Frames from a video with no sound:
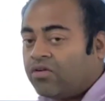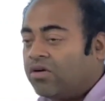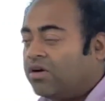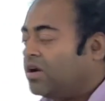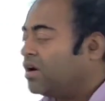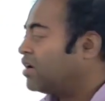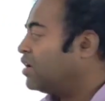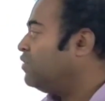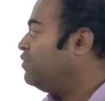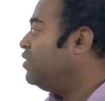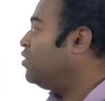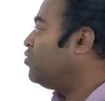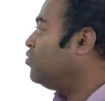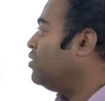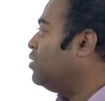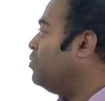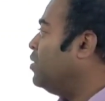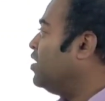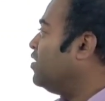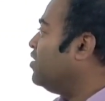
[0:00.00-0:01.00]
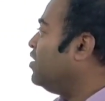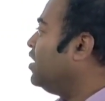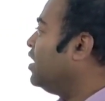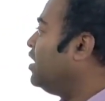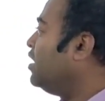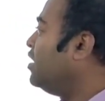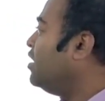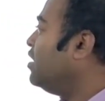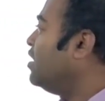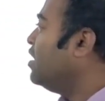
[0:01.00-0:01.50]
conductivity to the
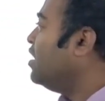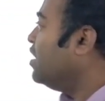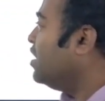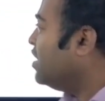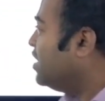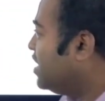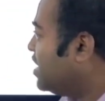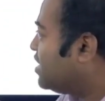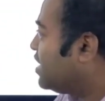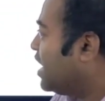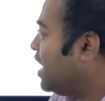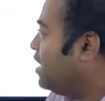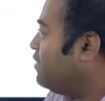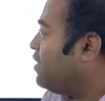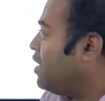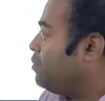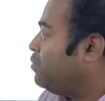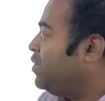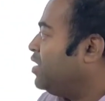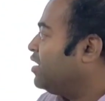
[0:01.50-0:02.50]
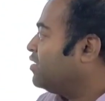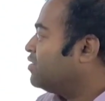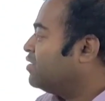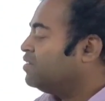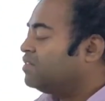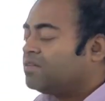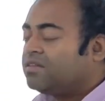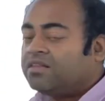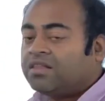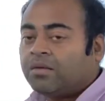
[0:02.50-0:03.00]
material. It have
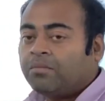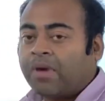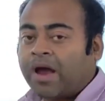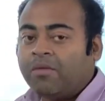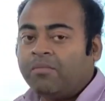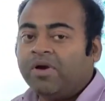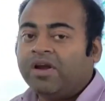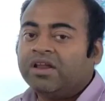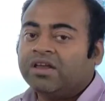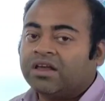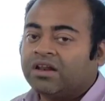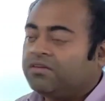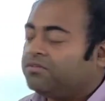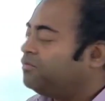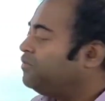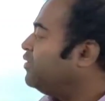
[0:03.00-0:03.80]
applications in the biomedical